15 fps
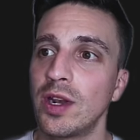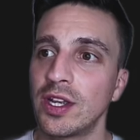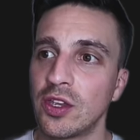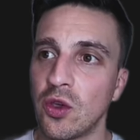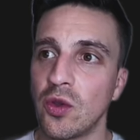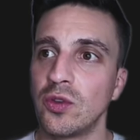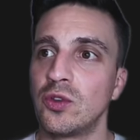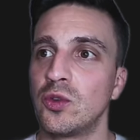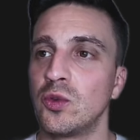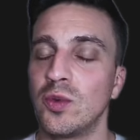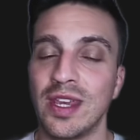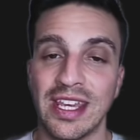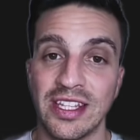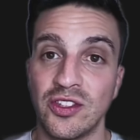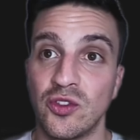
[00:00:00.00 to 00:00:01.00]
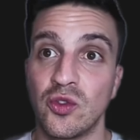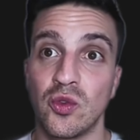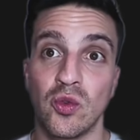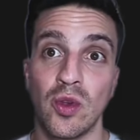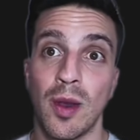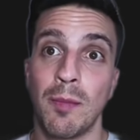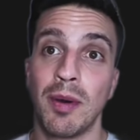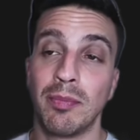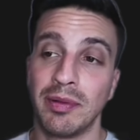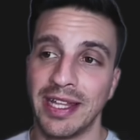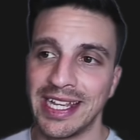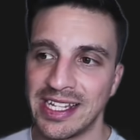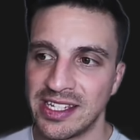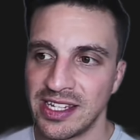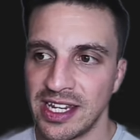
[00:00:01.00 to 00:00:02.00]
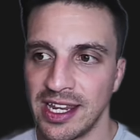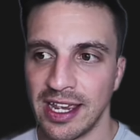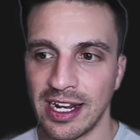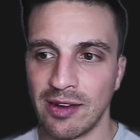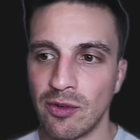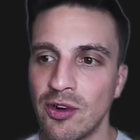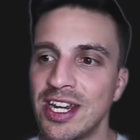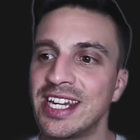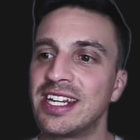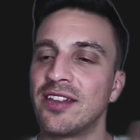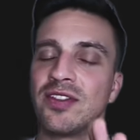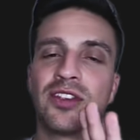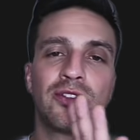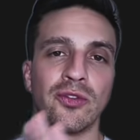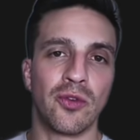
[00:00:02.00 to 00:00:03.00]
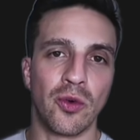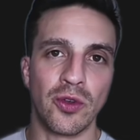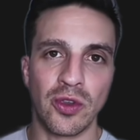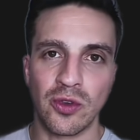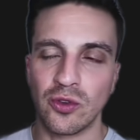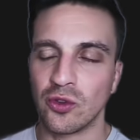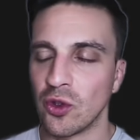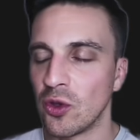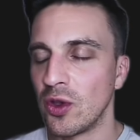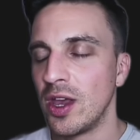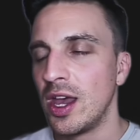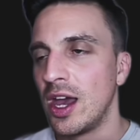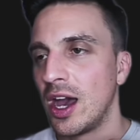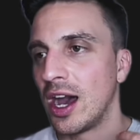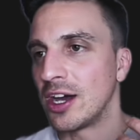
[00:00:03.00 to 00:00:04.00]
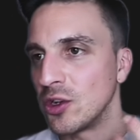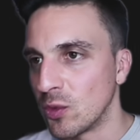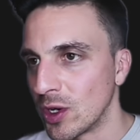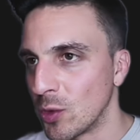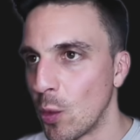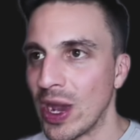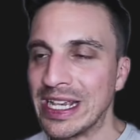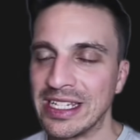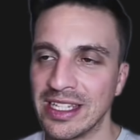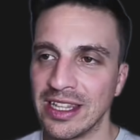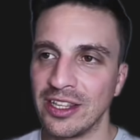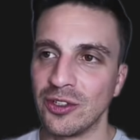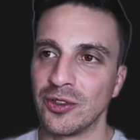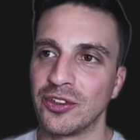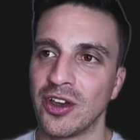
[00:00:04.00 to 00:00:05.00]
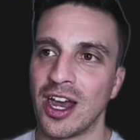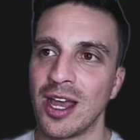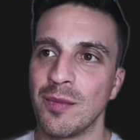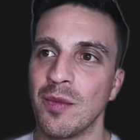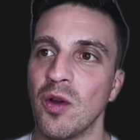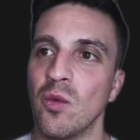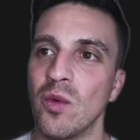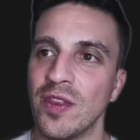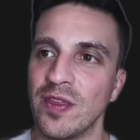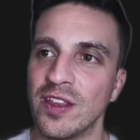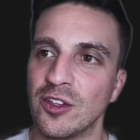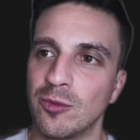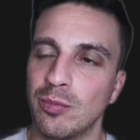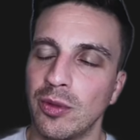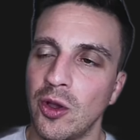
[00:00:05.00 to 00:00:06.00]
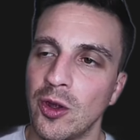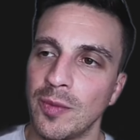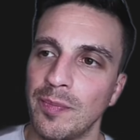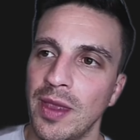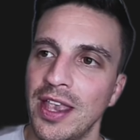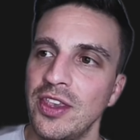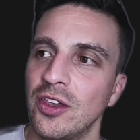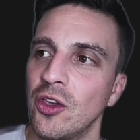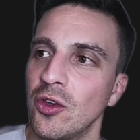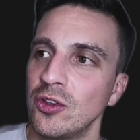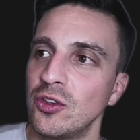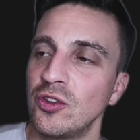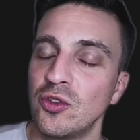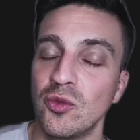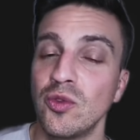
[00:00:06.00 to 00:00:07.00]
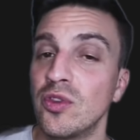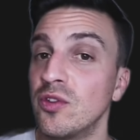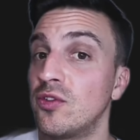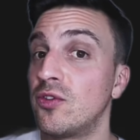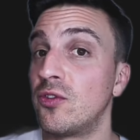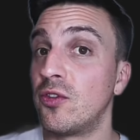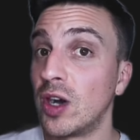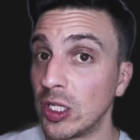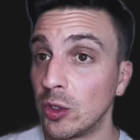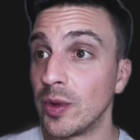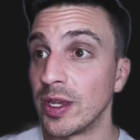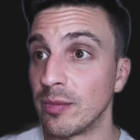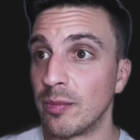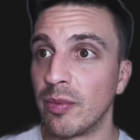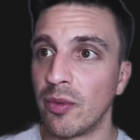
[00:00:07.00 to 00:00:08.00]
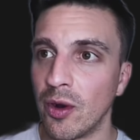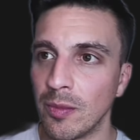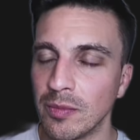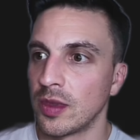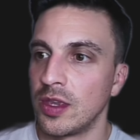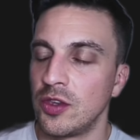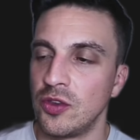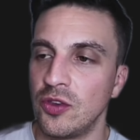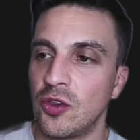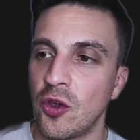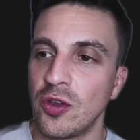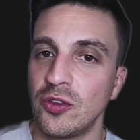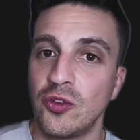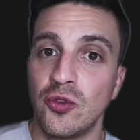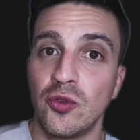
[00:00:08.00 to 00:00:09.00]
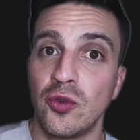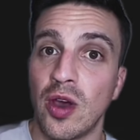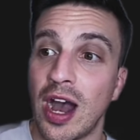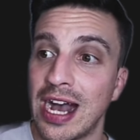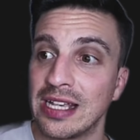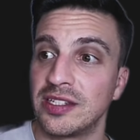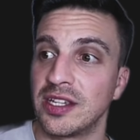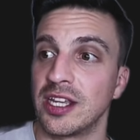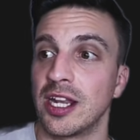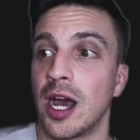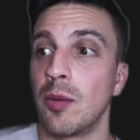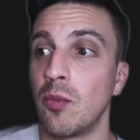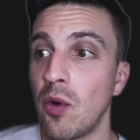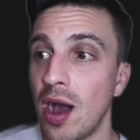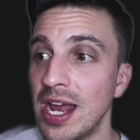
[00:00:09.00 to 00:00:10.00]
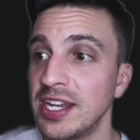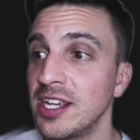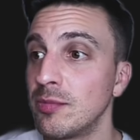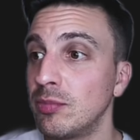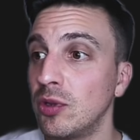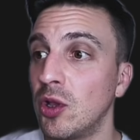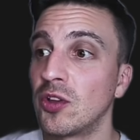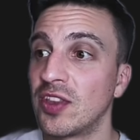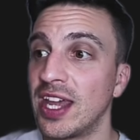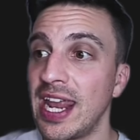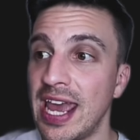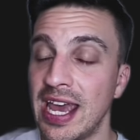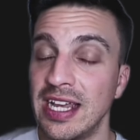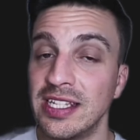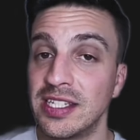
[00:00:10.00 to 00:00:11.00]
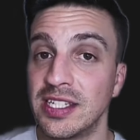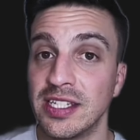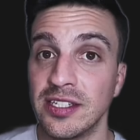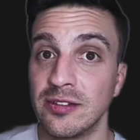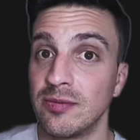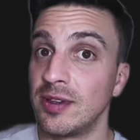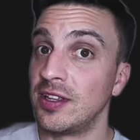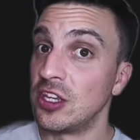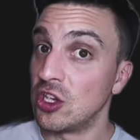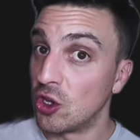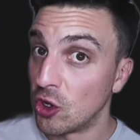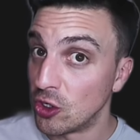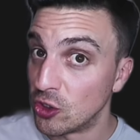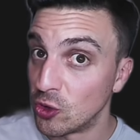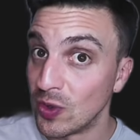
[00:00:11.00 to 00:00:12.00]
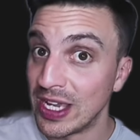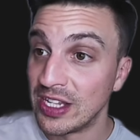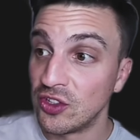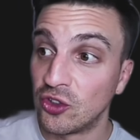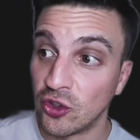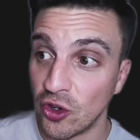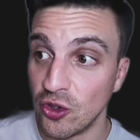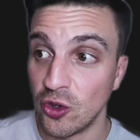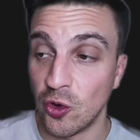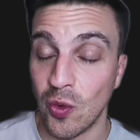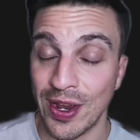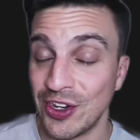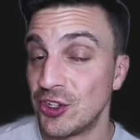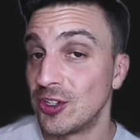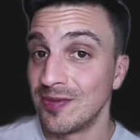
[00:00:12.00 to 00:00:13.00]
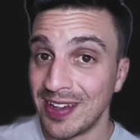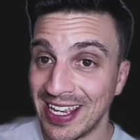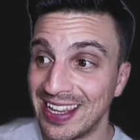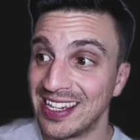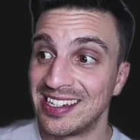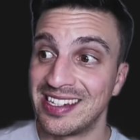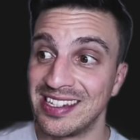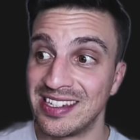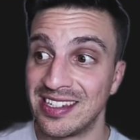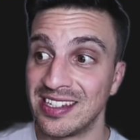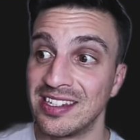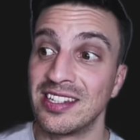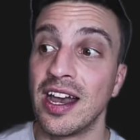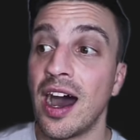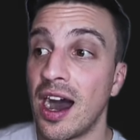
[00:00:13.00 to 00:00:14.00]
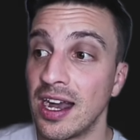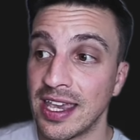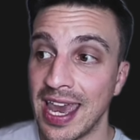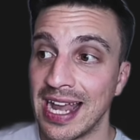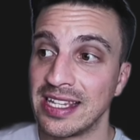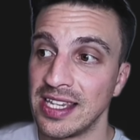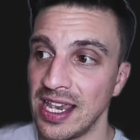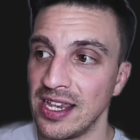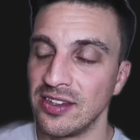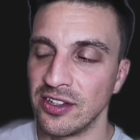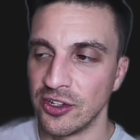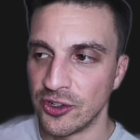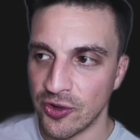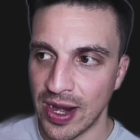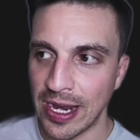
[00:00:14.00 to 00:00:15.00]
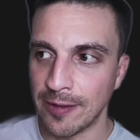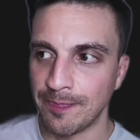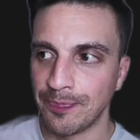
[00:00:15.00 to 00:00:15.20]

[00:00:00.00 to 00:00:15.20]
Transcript: to go to is to Perplexity, and I've already done this for you, so I don't want to waste little time with this blog. And you're going to do the following prompt. You're going to ask it, I'm writing a blog that answers, and then you're going to insert your question. In this instance, are cats easy to train?